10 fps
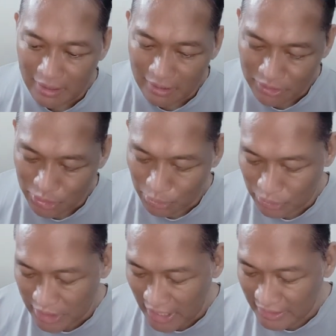So
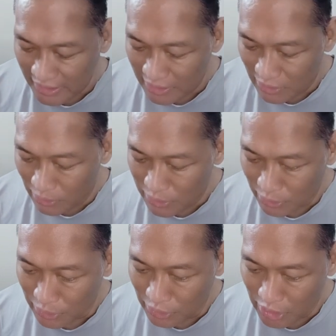Dinah also
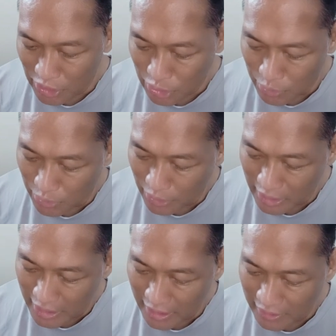continues with her
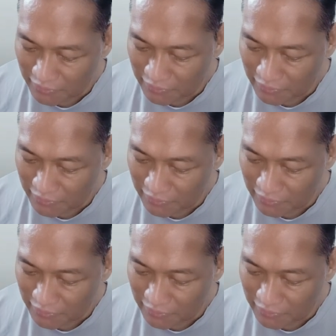life.